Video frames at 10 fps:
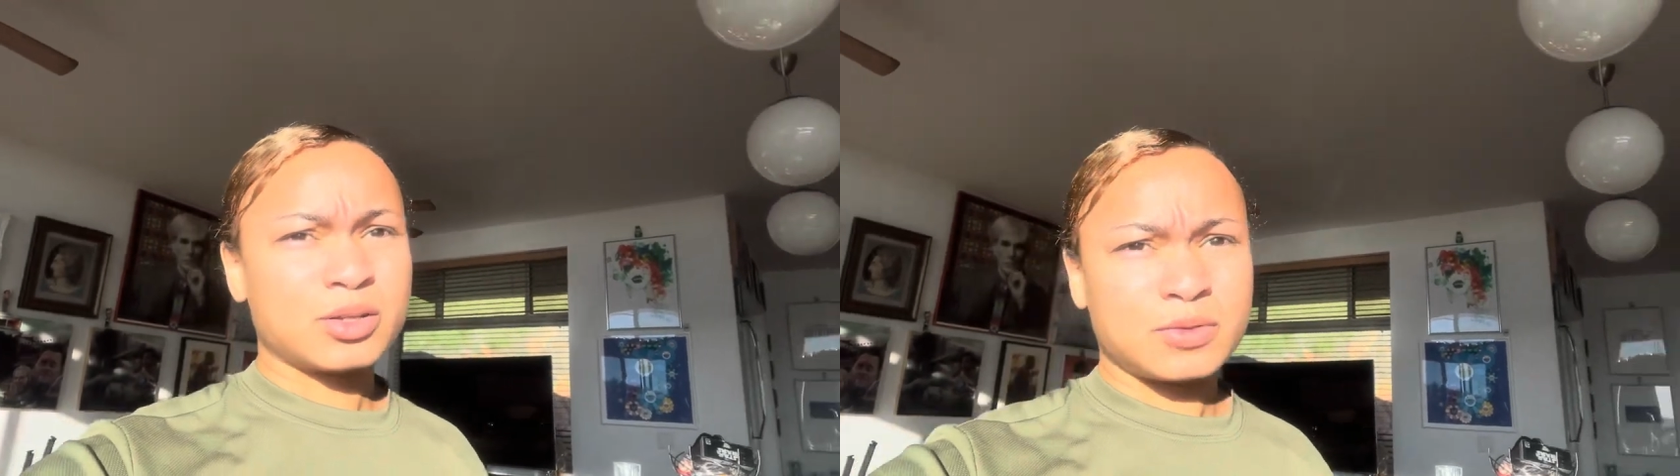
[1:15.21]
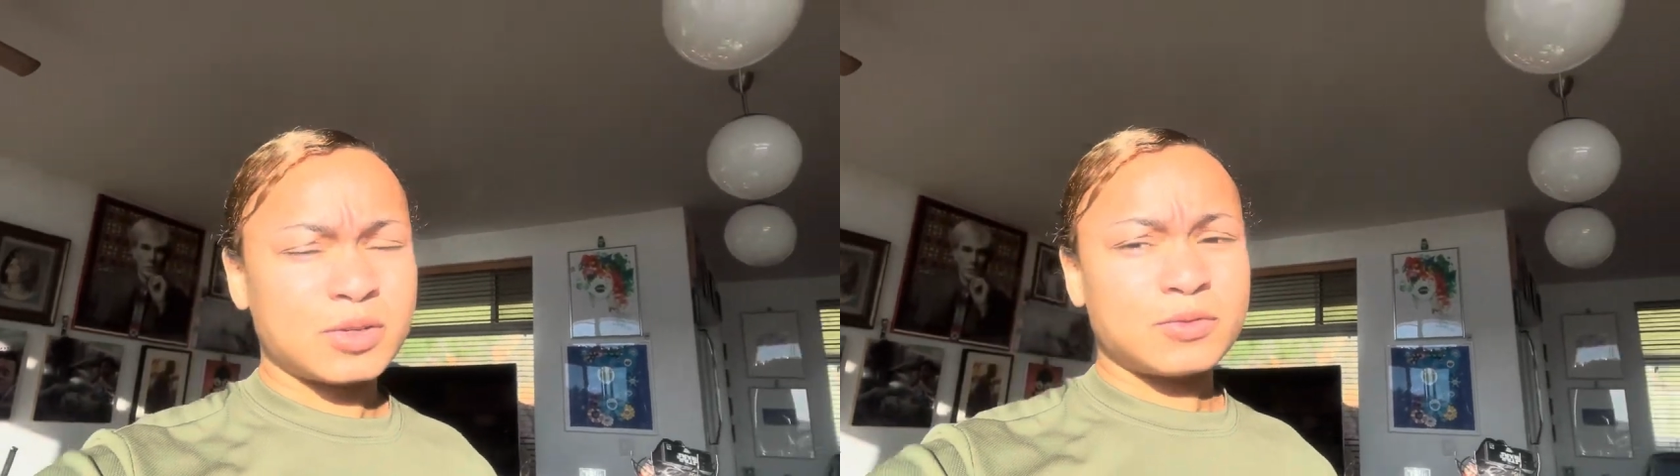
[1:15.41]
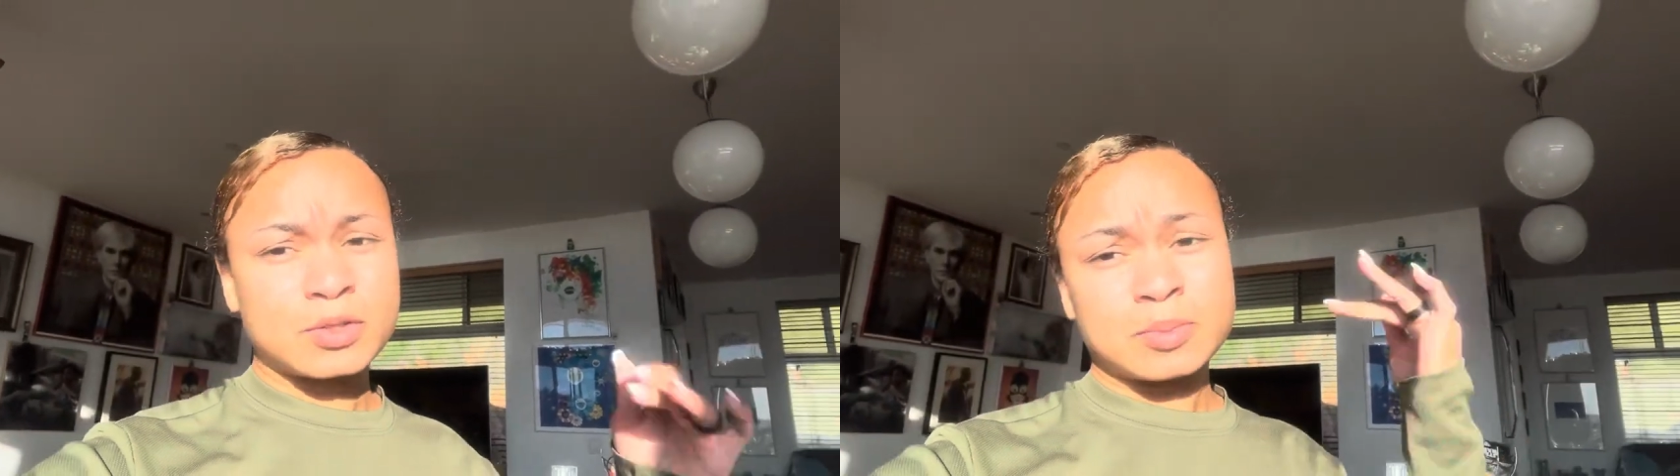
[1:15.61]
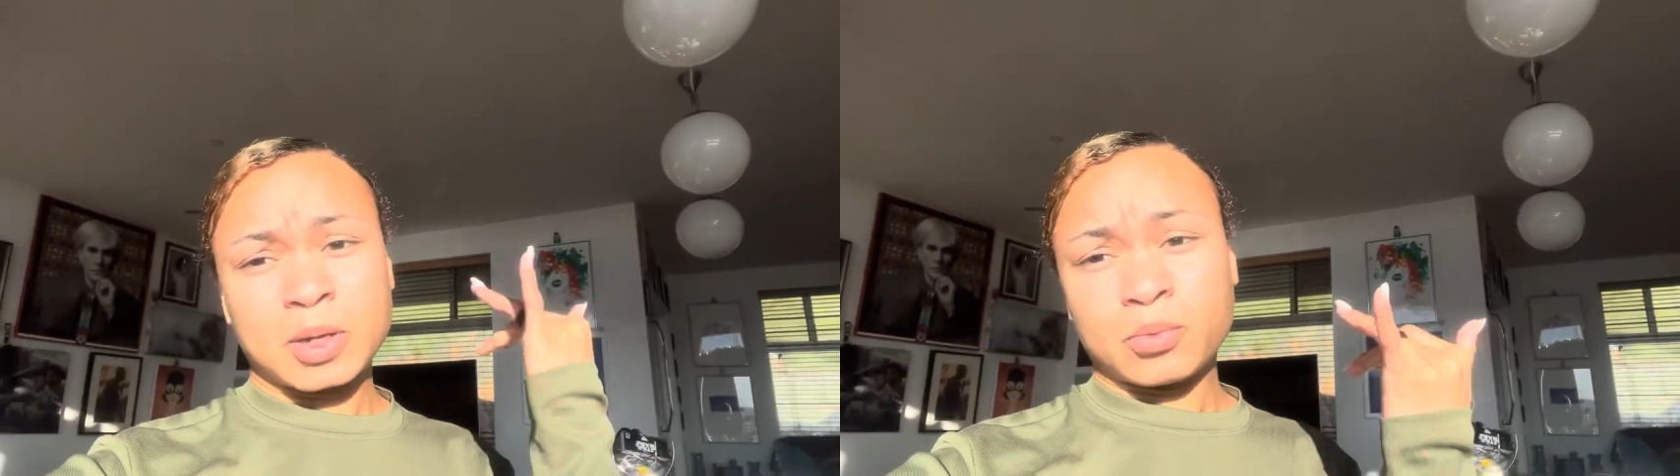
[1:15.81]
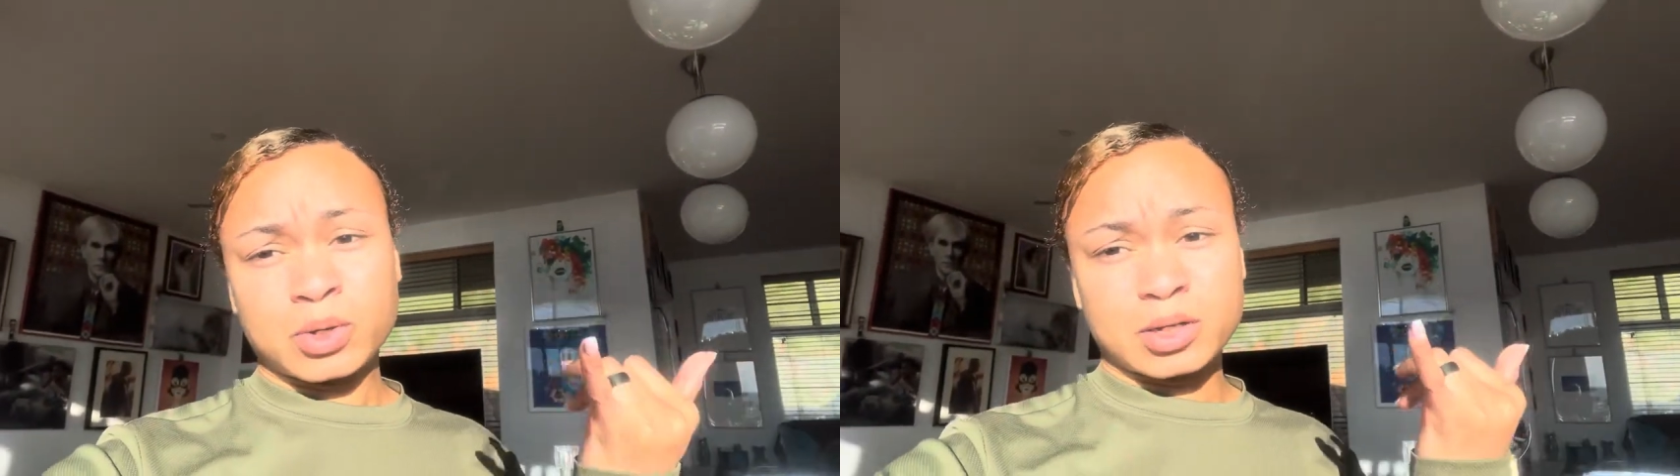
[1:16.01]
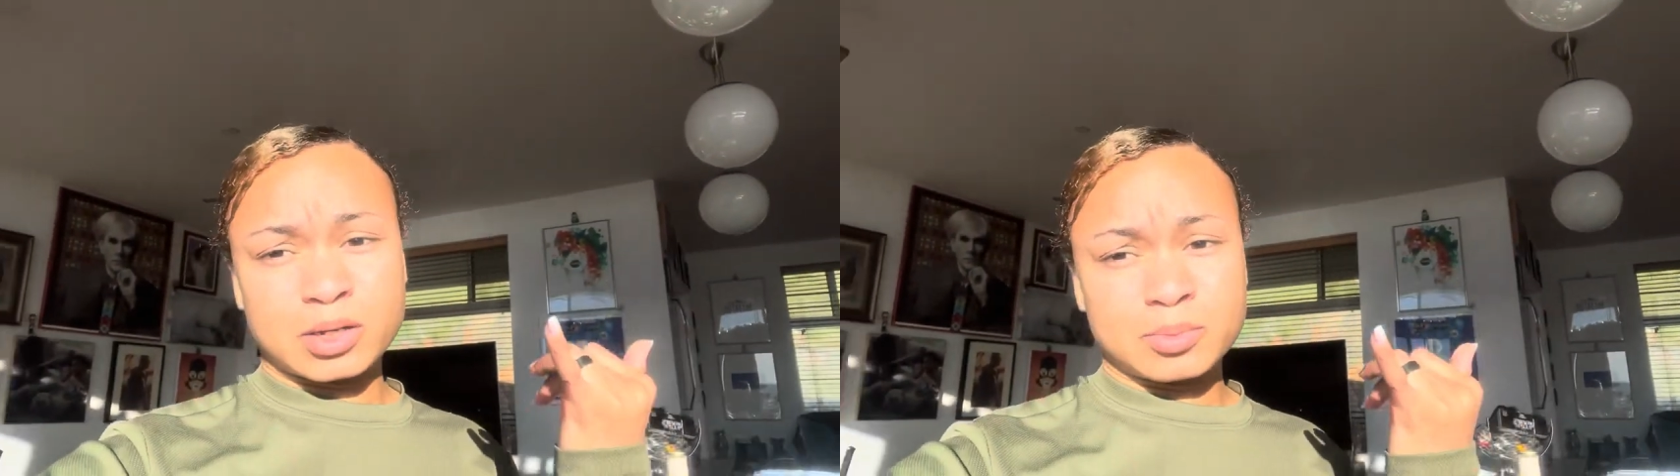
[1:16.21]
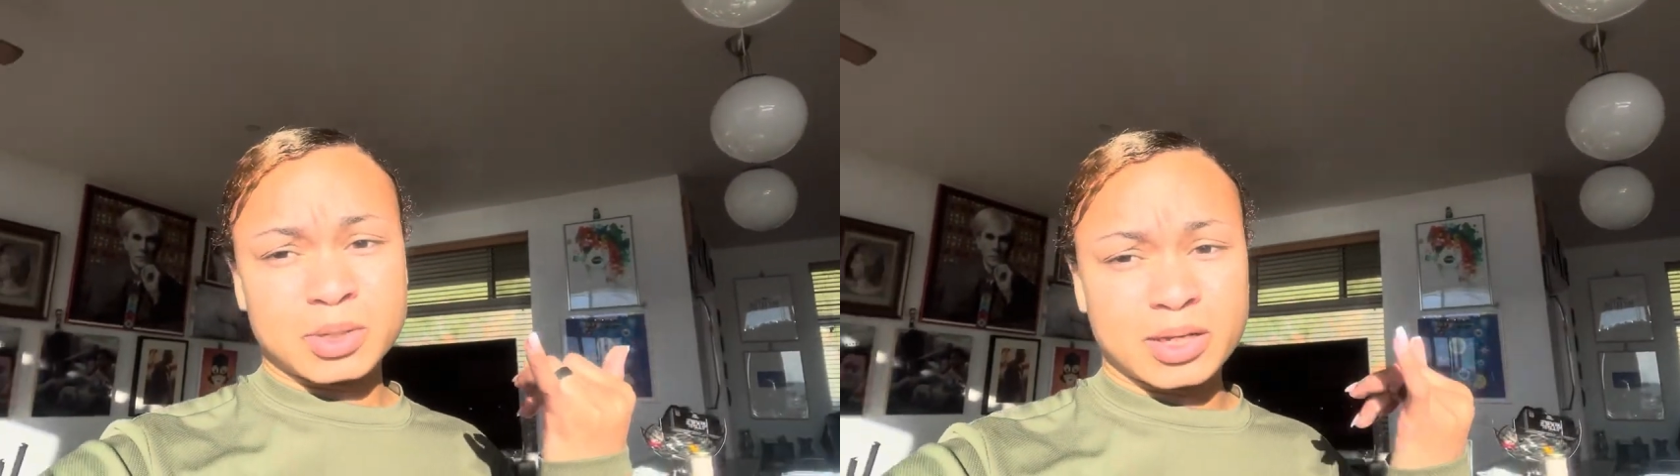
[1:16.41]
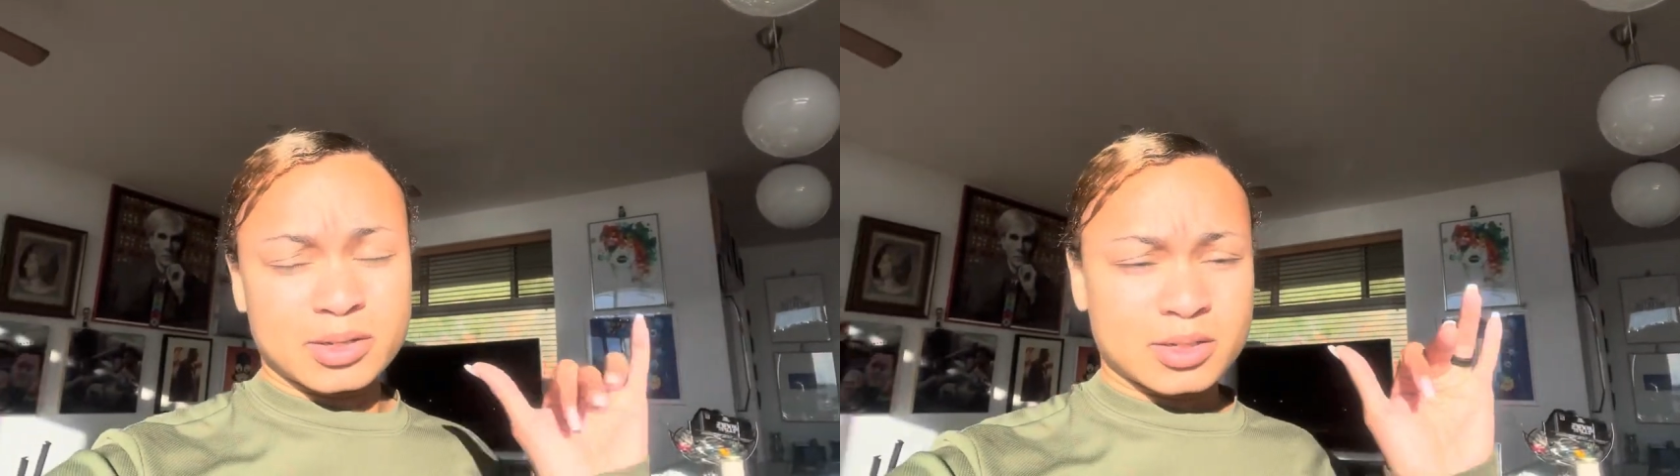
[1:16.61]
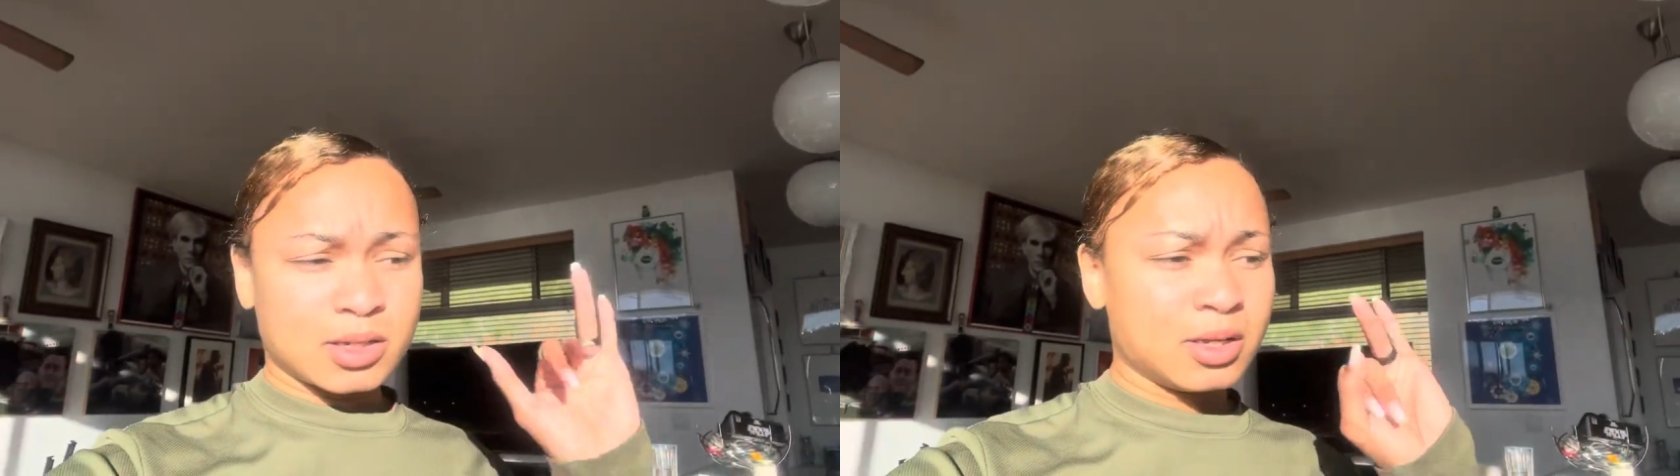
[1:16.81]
even if it's about workout plans,